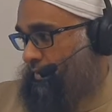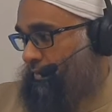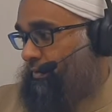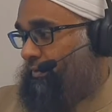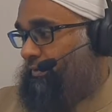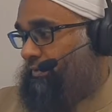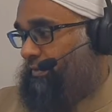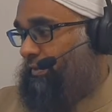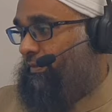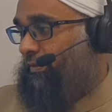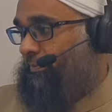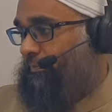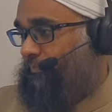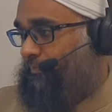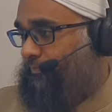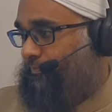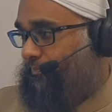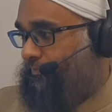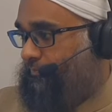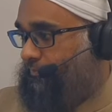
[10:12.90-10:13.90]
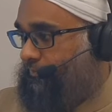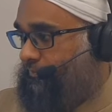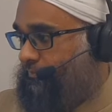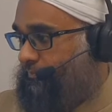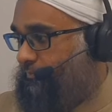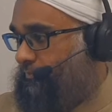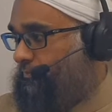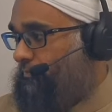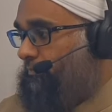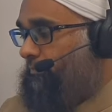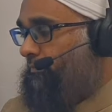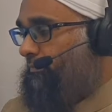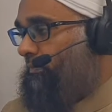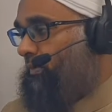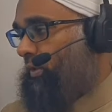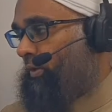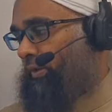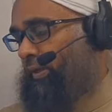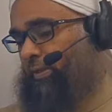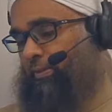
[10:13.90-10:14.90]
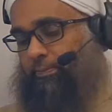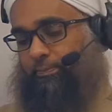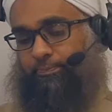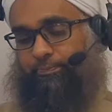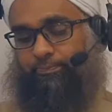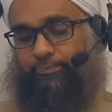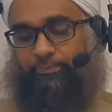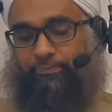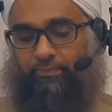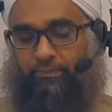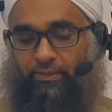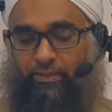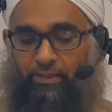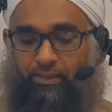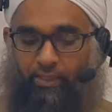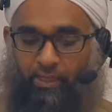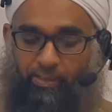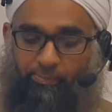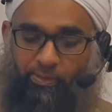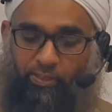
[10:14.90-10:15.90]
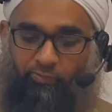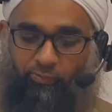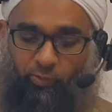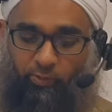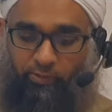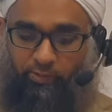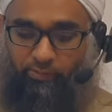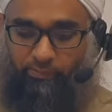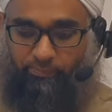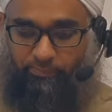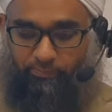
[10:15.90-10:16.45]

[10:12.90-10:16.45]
You understand? Okay. Everybody following?